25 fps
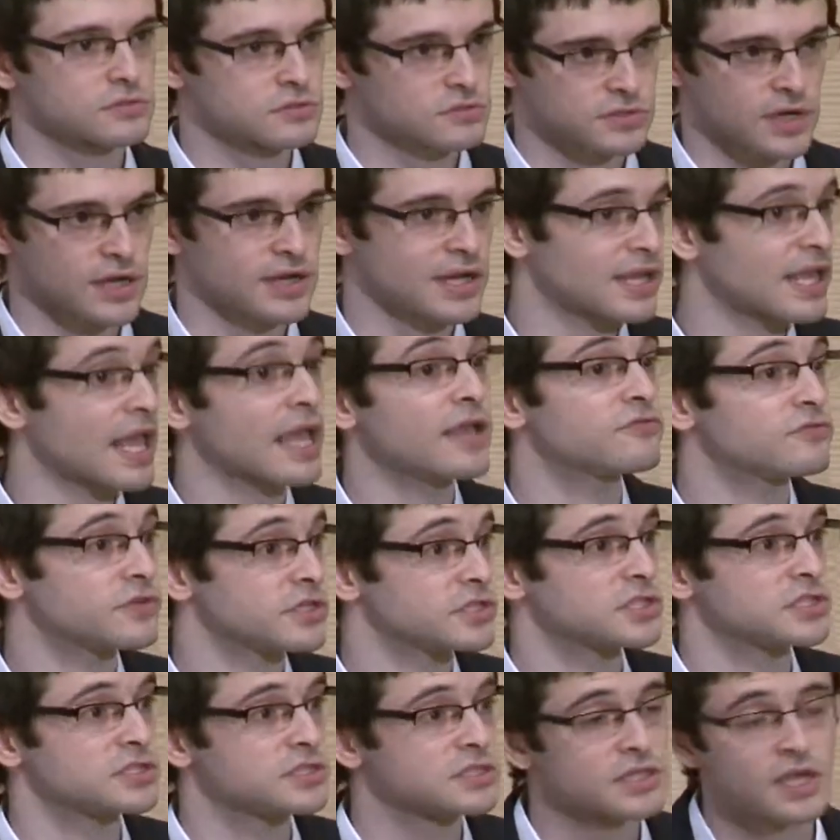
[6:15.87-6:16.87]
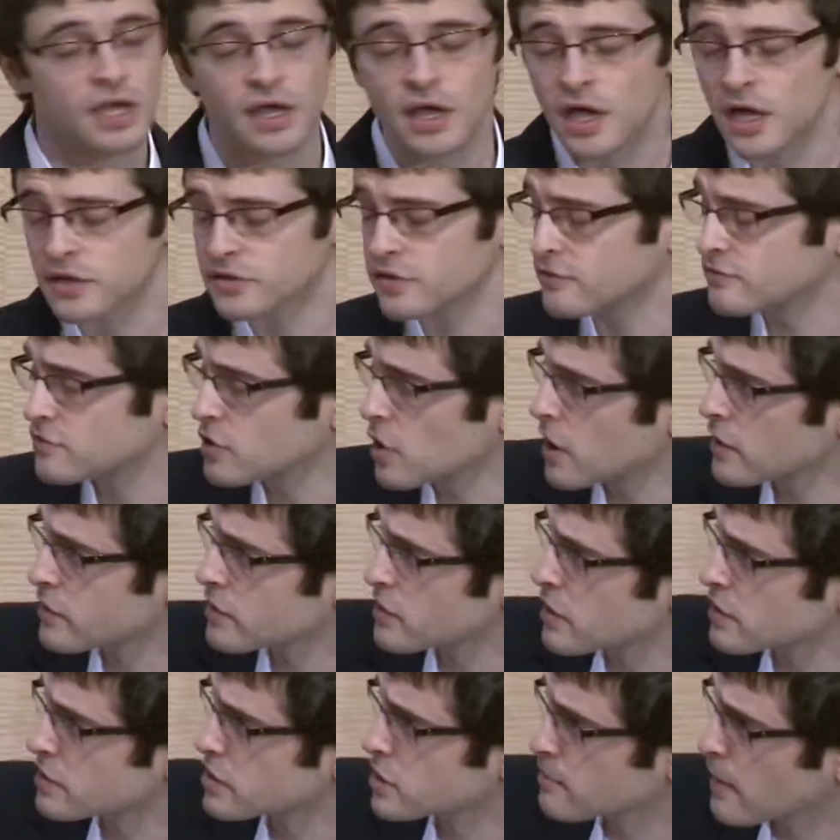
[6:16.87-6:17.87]
drain and gate regions. So I've drawn
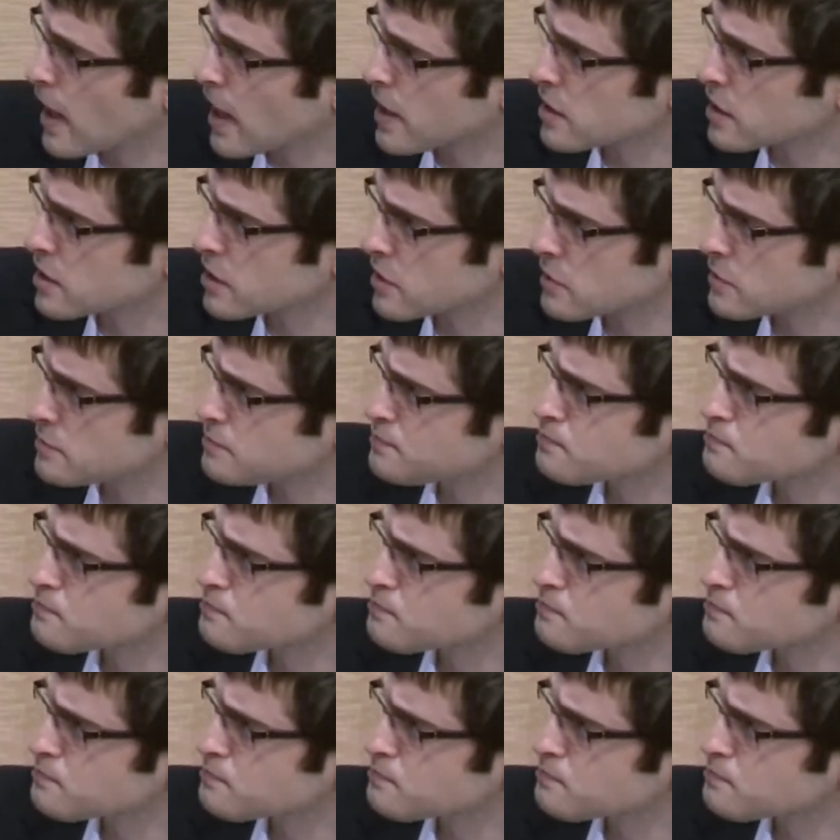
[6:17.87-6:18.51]
the schematic here.